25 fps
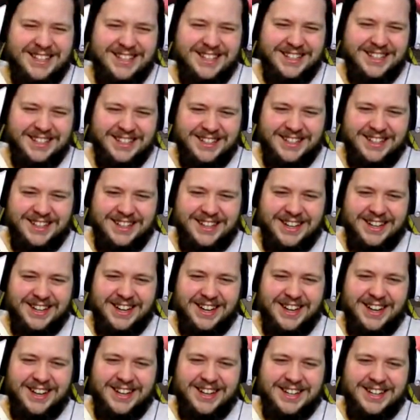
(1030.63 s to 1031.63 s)

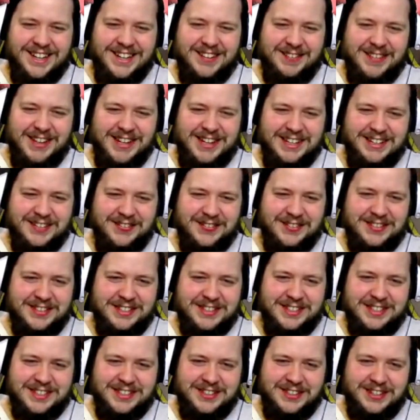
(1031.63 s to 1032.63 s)
I didn't mean it
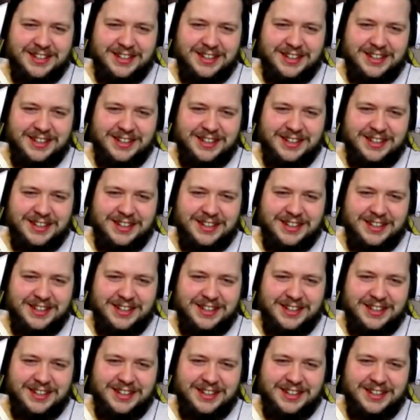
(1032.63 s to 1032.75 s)
to do